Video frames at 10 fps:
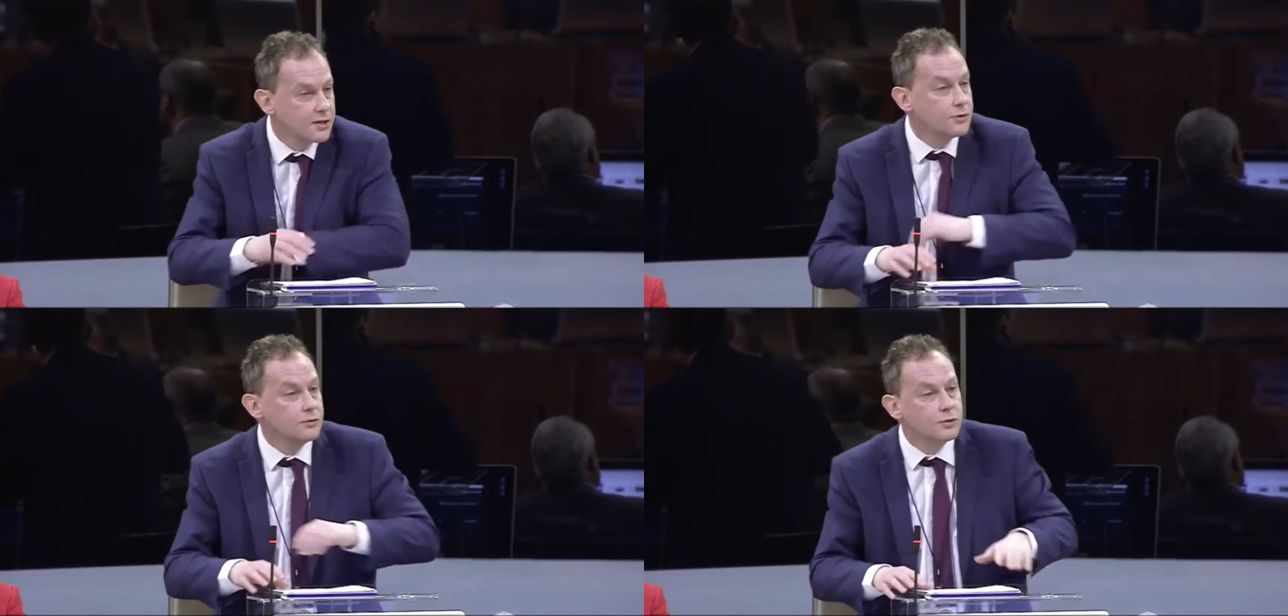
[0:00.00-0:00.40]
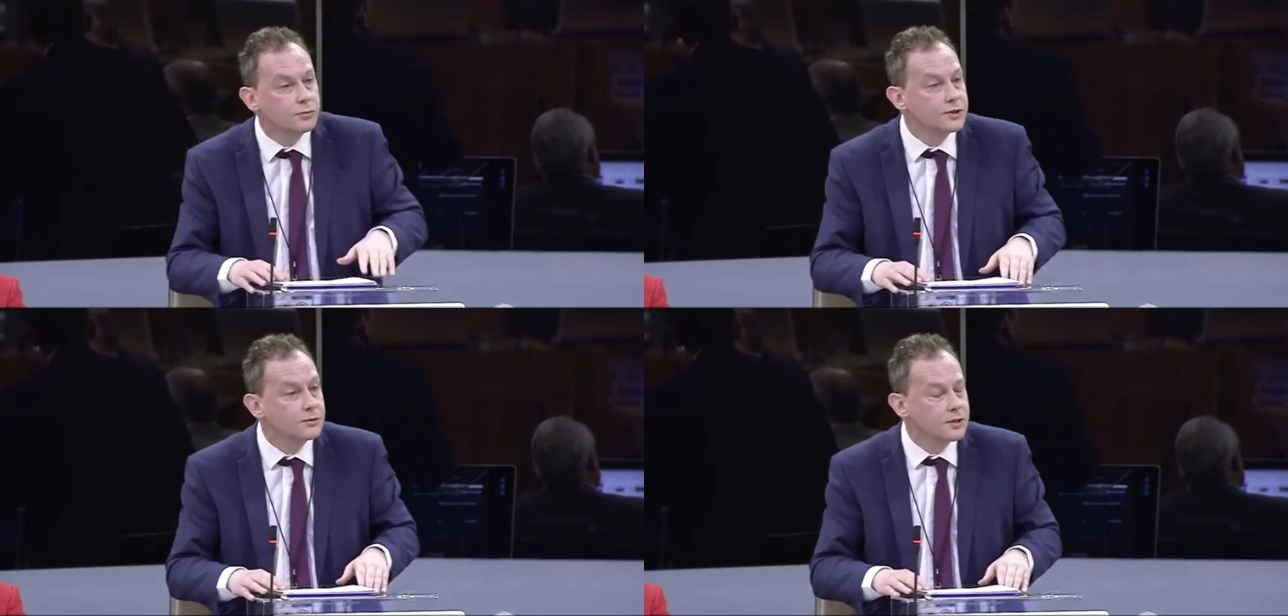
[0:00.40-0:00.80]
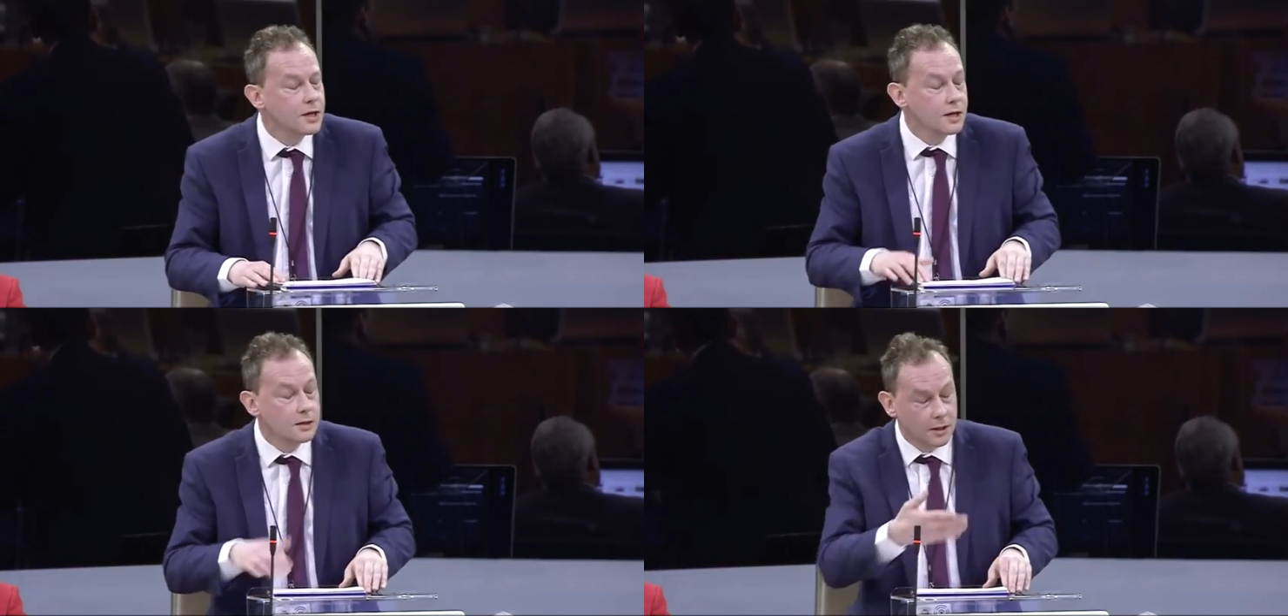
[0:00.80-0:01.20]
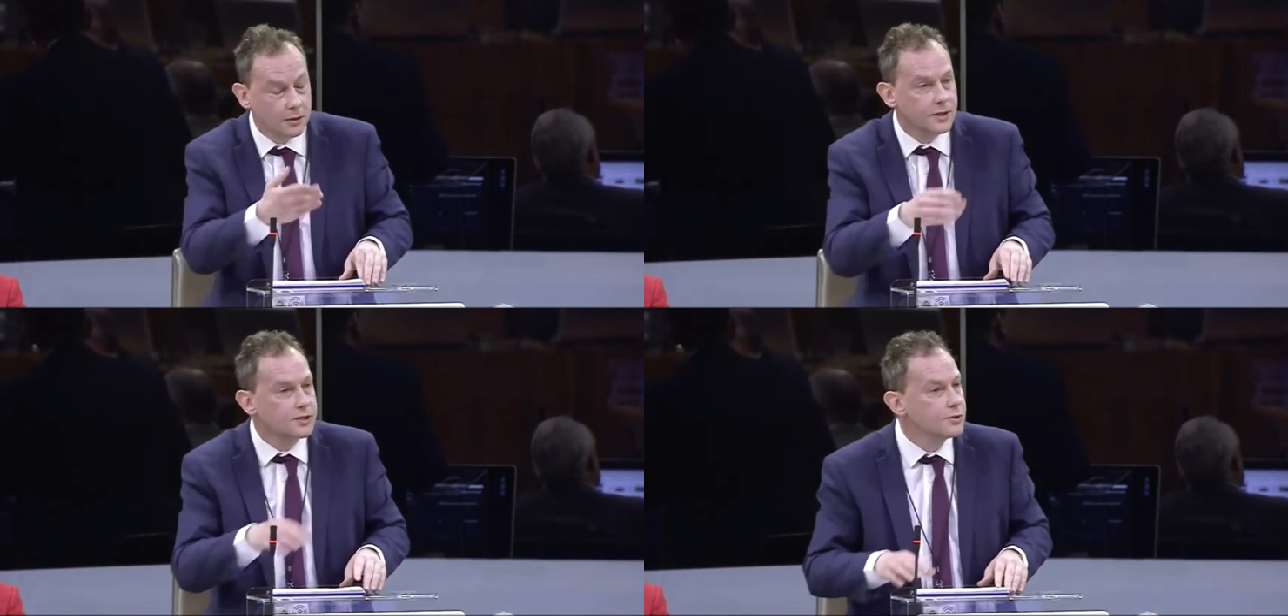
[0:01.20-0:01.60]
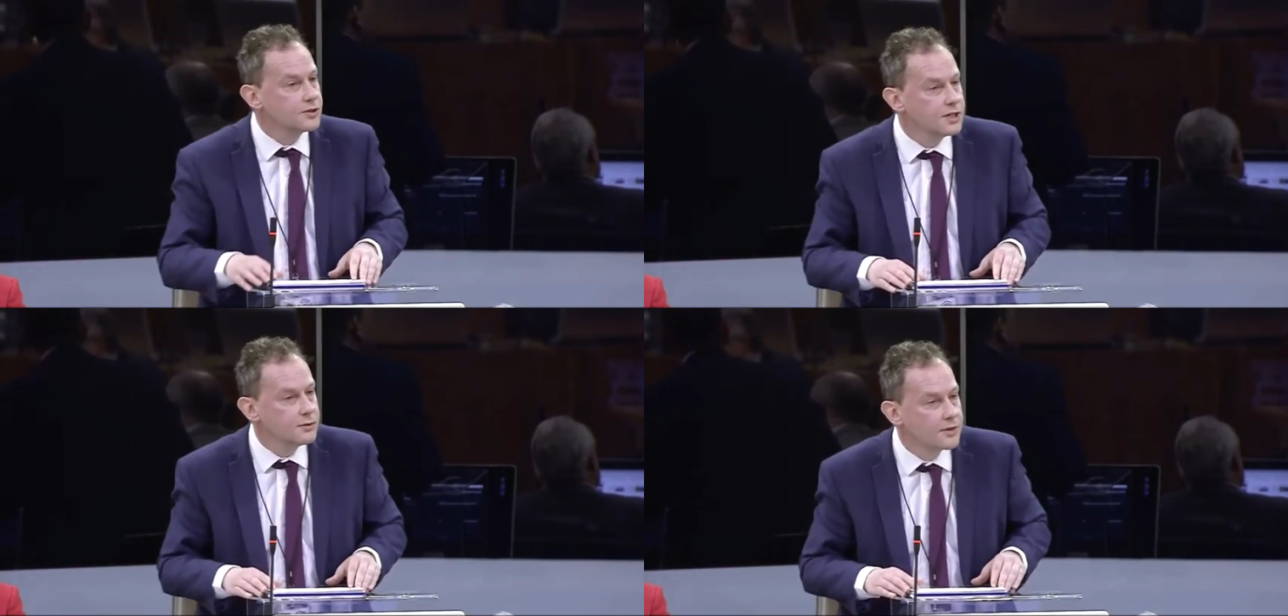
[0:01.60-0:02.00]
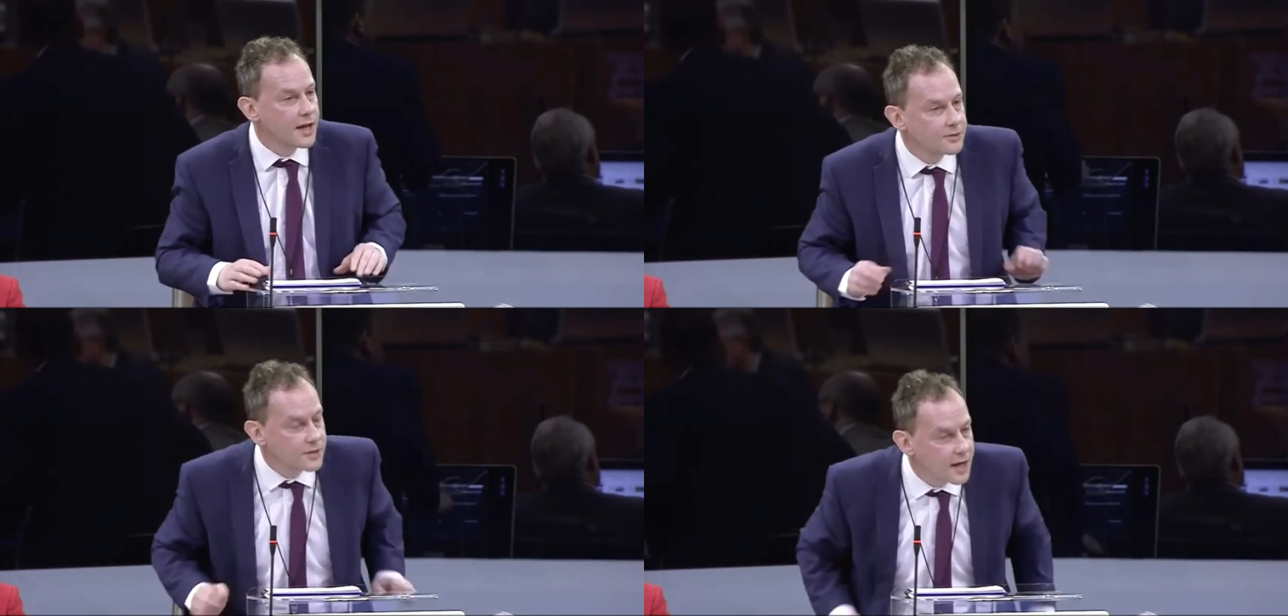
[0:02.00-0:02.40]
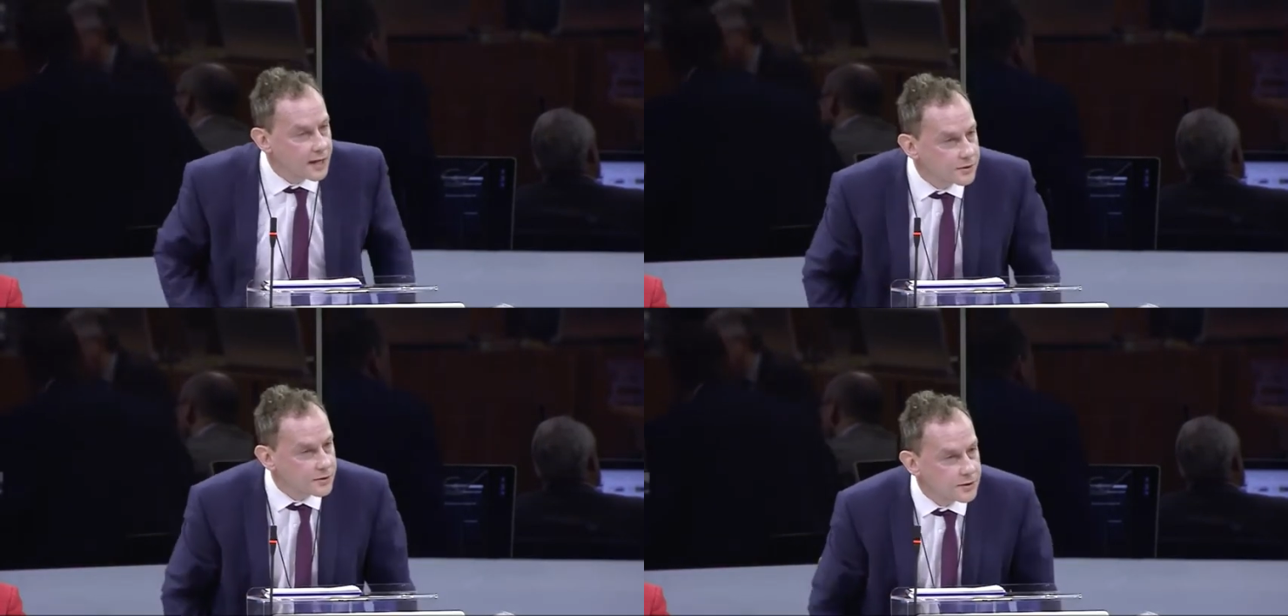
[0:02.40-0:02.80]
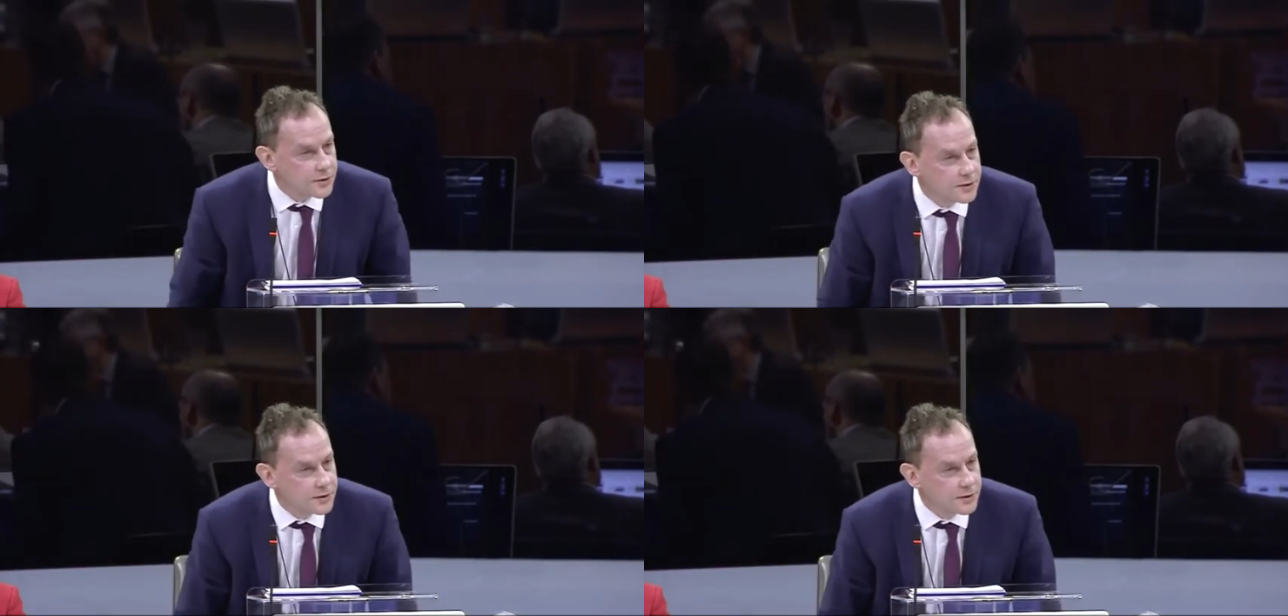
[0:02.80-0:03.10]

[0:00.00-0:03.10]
if you do agree to proceed with that tax?